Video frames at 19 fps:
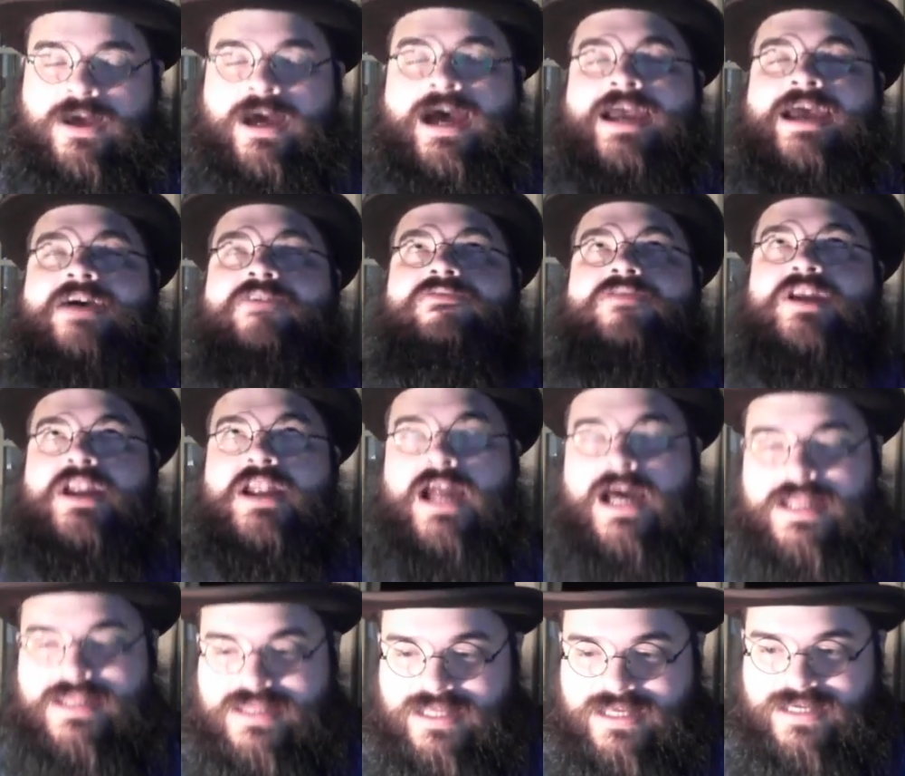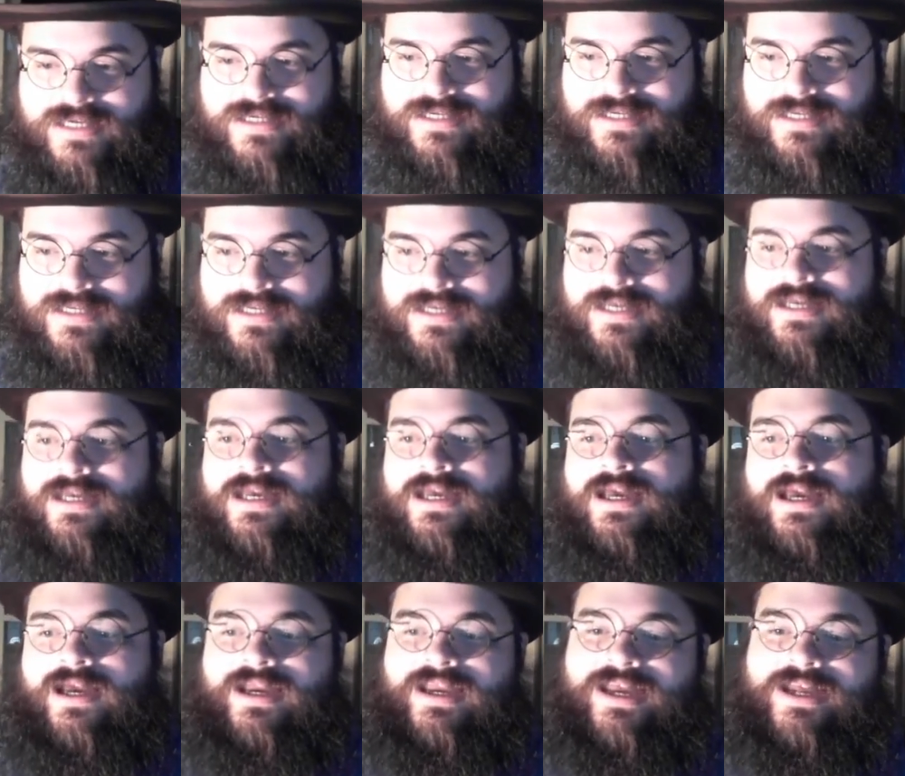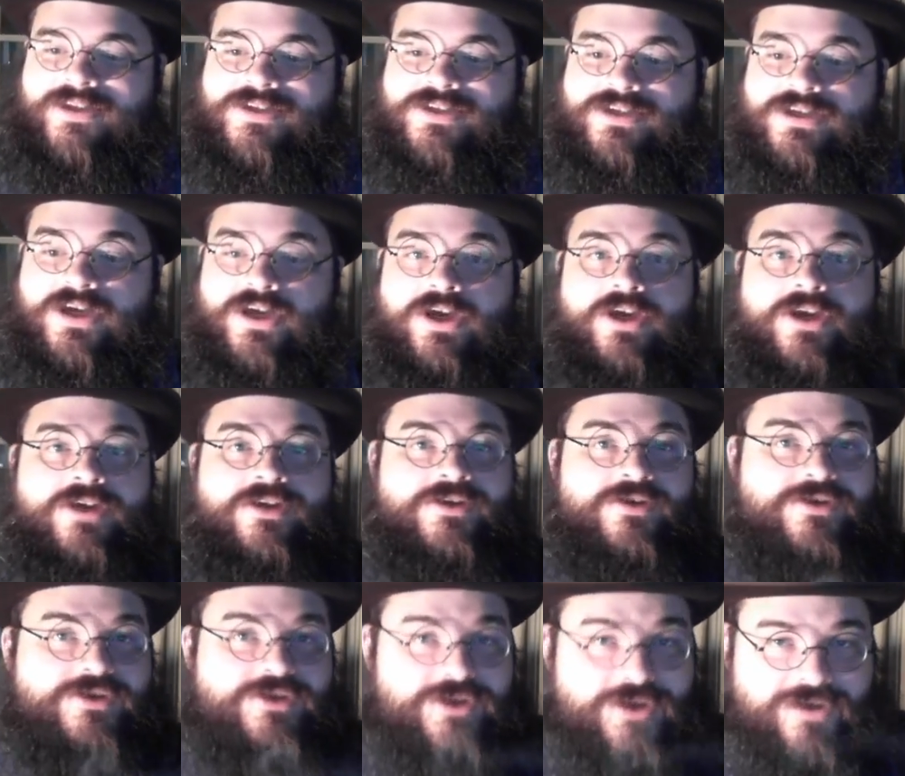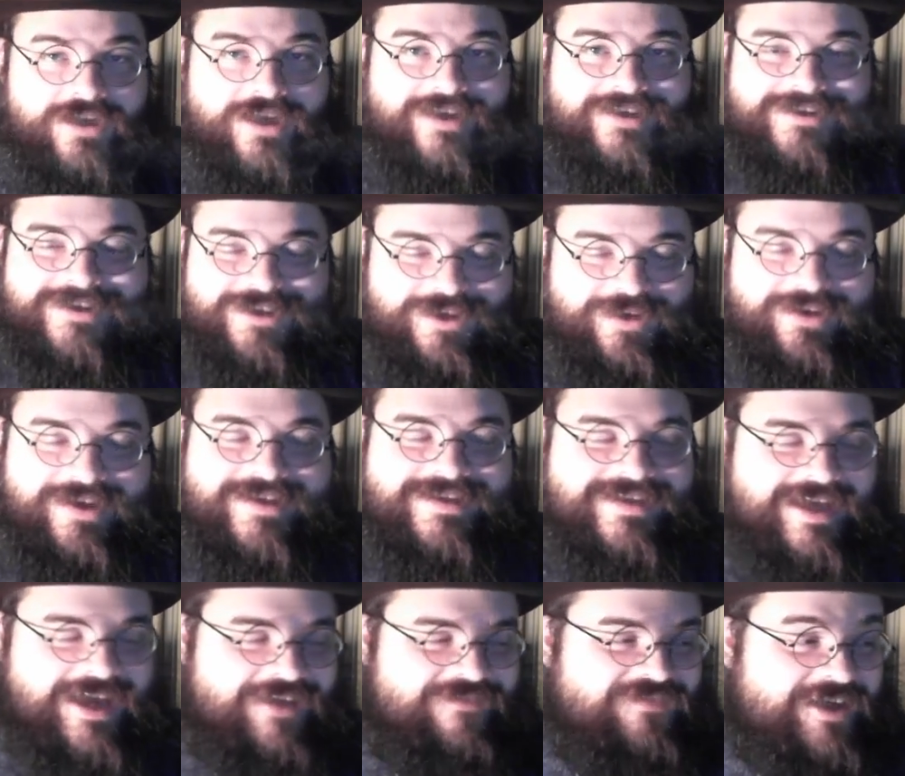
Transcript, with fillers: I have nothing against UNICEF.